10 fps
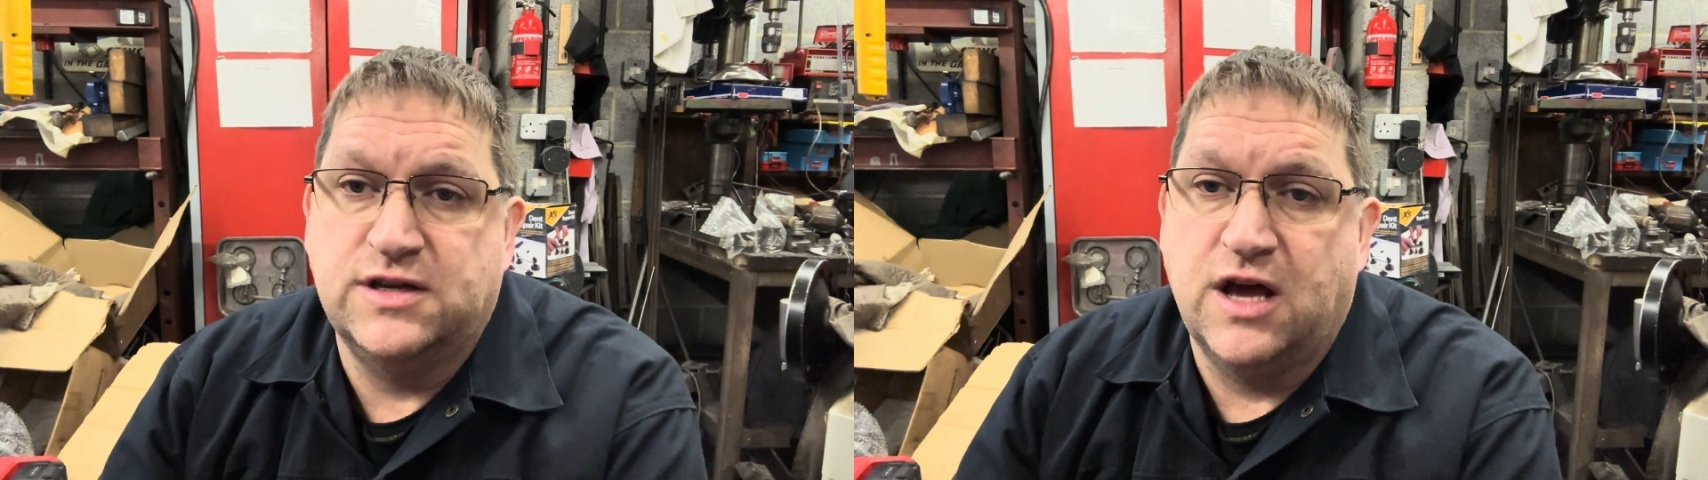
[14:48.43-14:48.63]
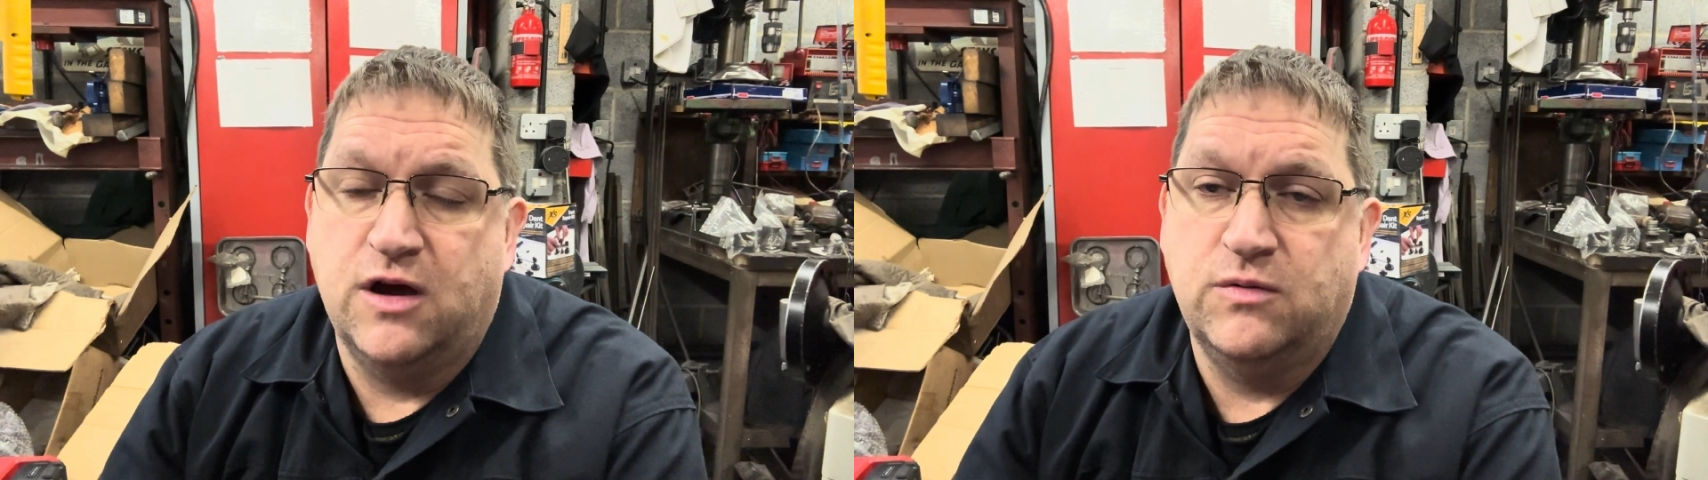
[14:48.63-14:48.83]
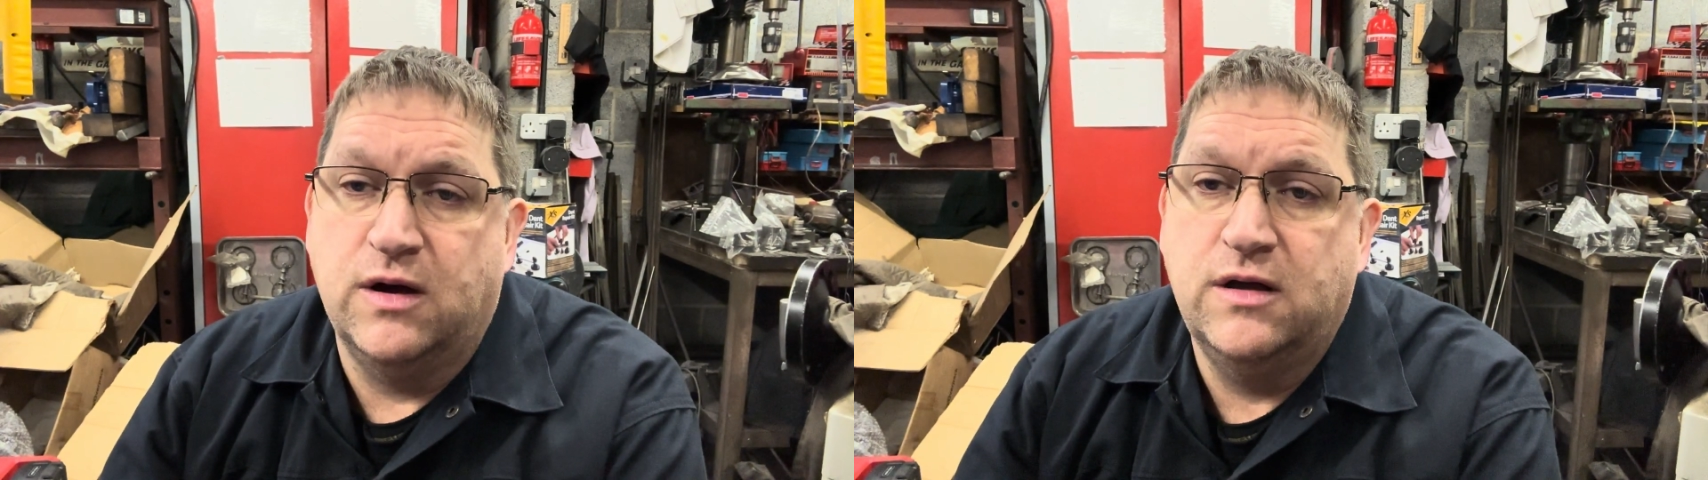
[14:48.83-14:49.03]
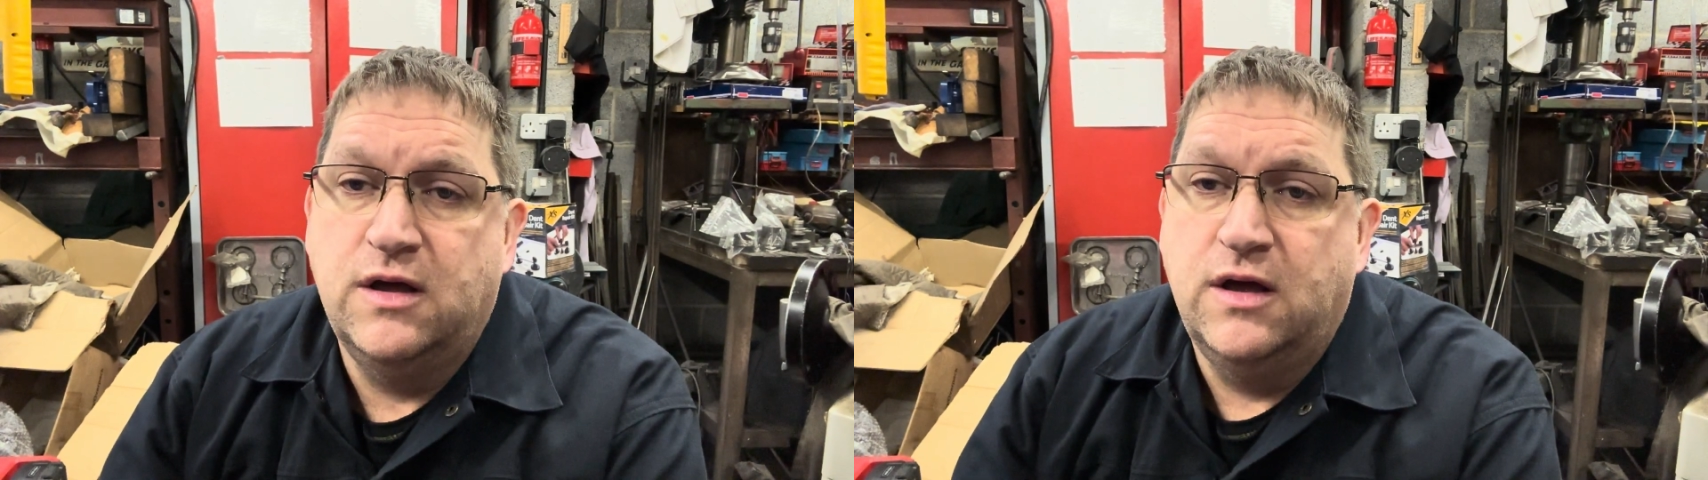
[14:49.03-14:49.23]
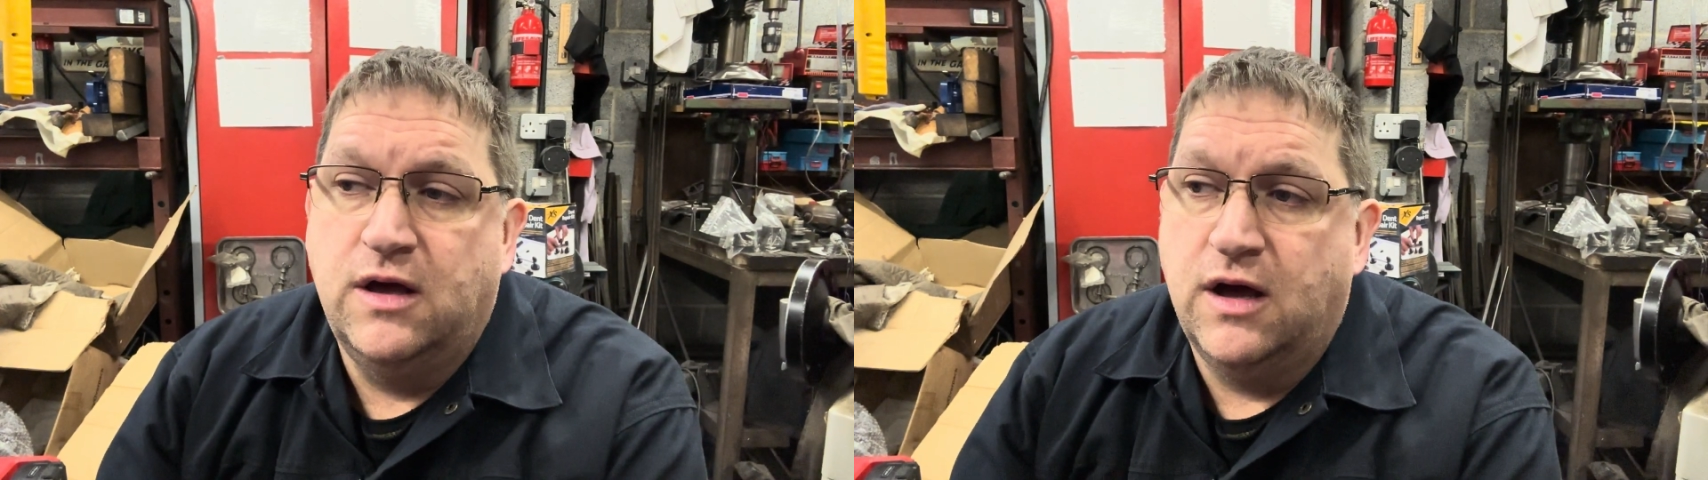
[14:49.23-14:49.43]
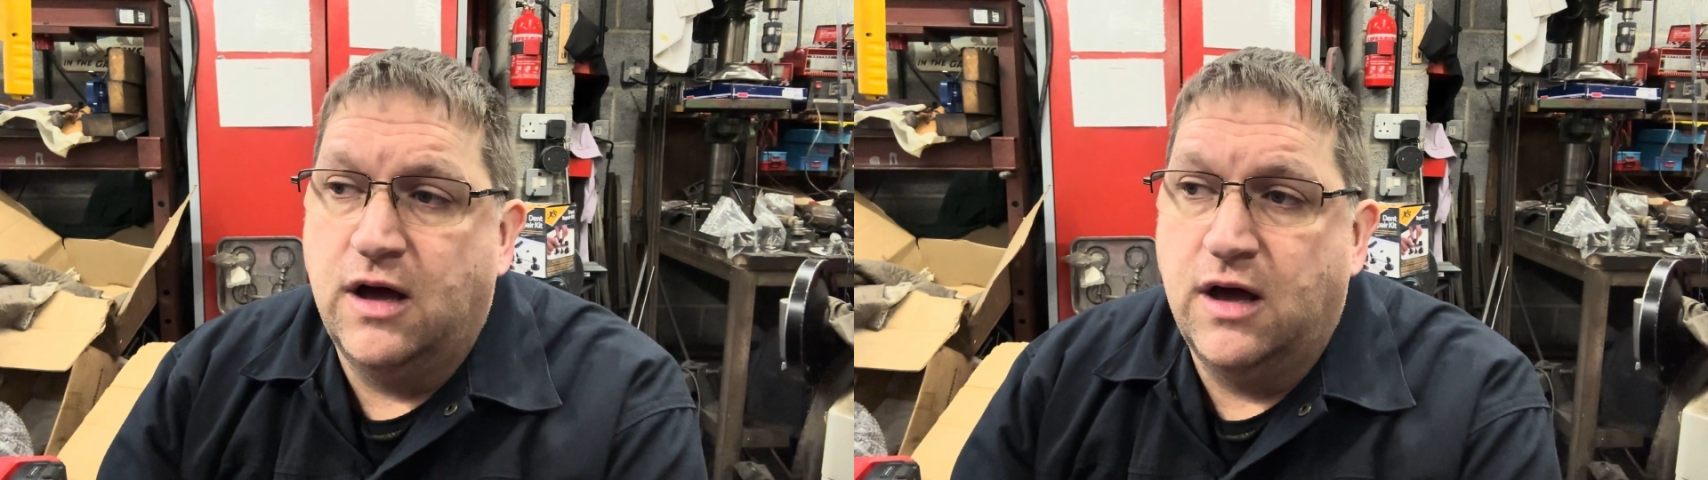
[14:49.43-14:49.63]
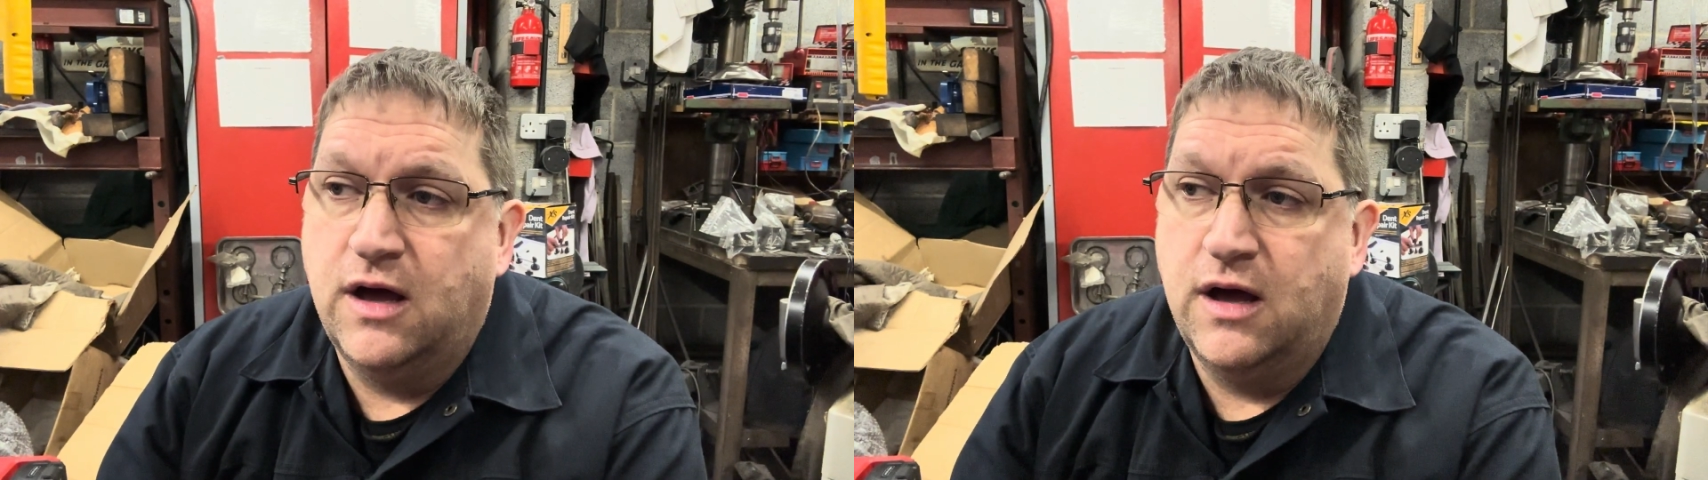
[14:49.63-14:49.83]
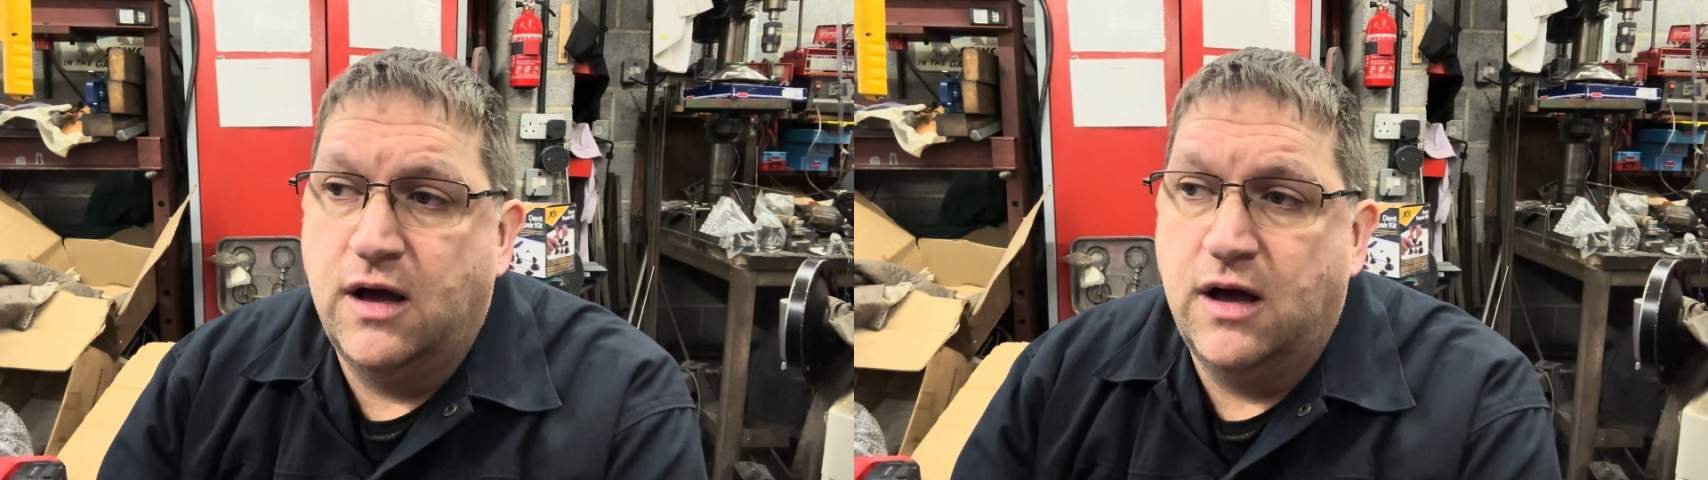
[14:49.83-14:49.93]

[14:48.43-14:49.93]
ago were uh,